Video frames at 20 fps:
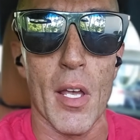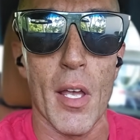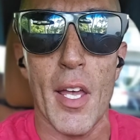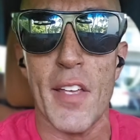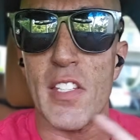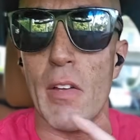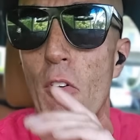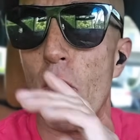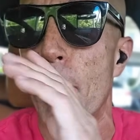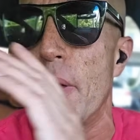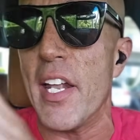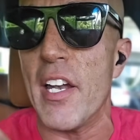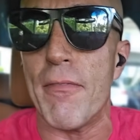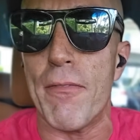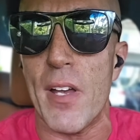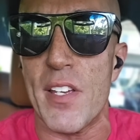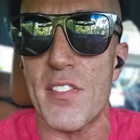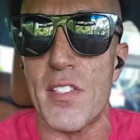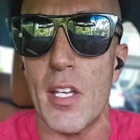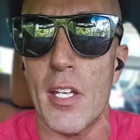Someone
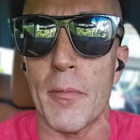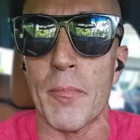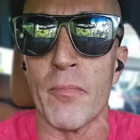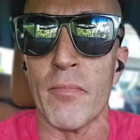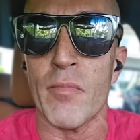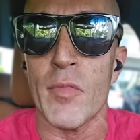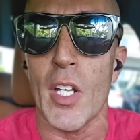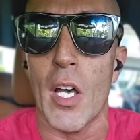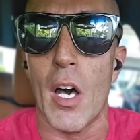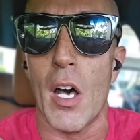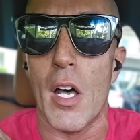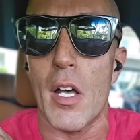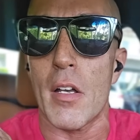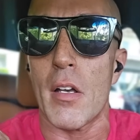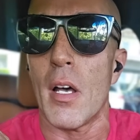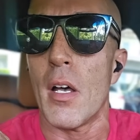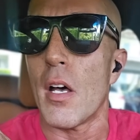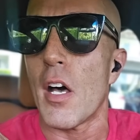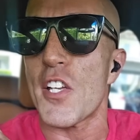manifesting a